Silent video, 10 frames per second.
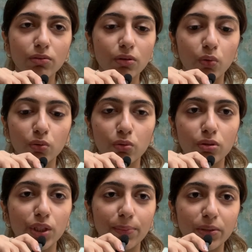go through the
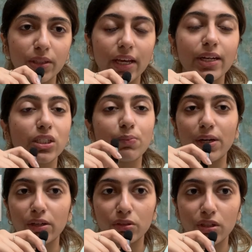chapter again,
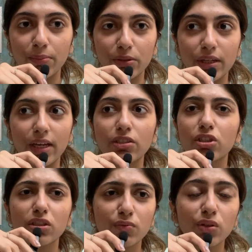explain it to the chapter again,
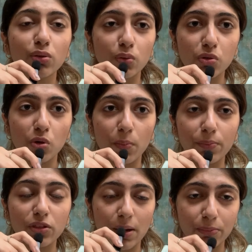just for those top
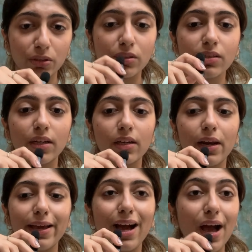chapters that
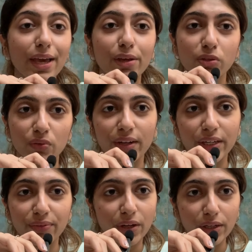like I used to find
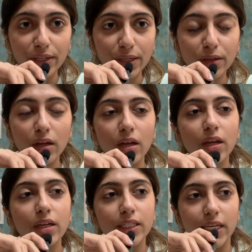difficulty in.
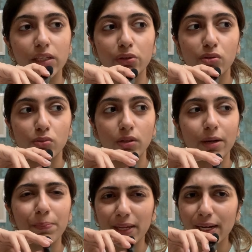Okay, so I used to do that.
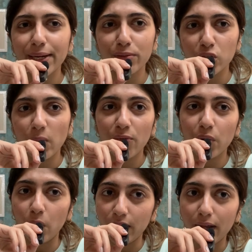Mainly it used to be for
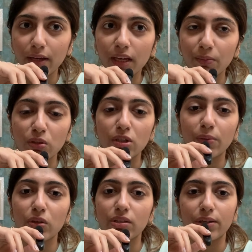organic chemistry
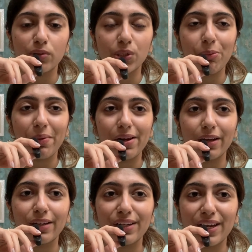because that used to be my like
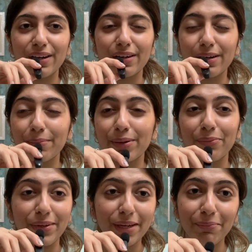little bit
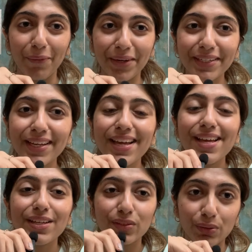weak point.
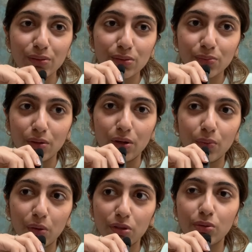So you should
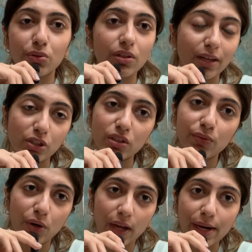watch those lectures
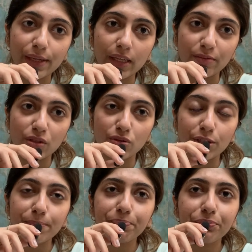for organic chemistry.